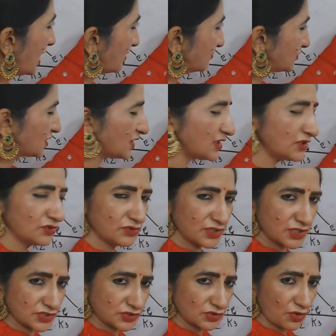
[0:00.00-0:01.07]
M3
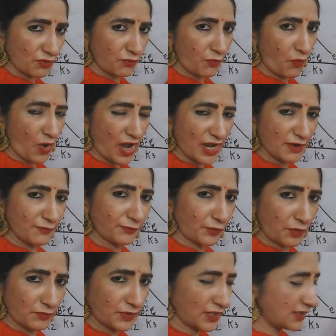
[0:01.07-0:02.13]
units of Y
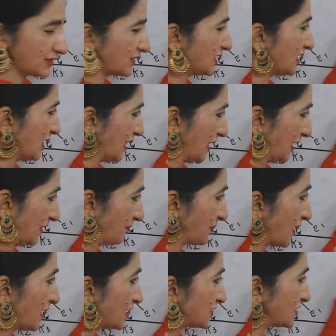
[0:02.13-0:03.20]
from country A.
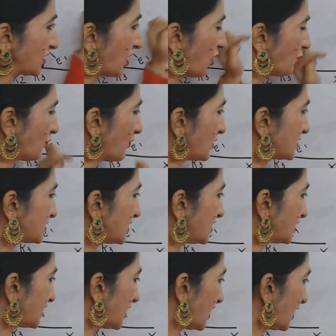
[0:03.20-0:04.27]
Now we will
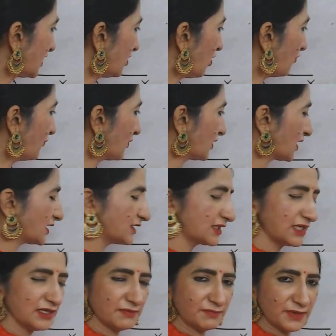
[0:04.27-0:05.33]
see gain of
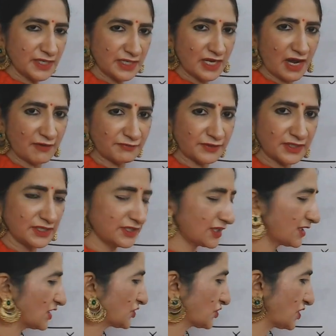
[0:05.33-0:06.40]
country B after
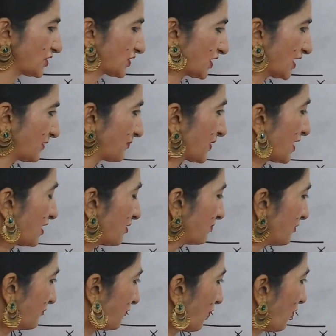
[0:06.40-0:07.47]
international trade.
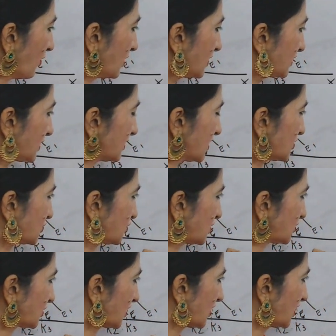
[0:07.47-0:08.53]
Before
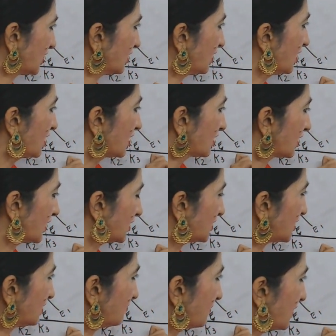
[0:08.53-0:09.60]
international trade,
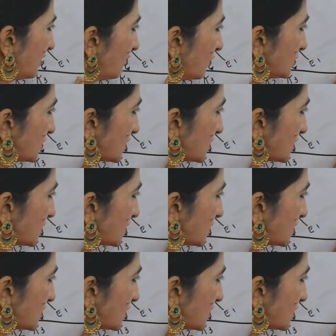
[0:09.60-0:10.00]
country B was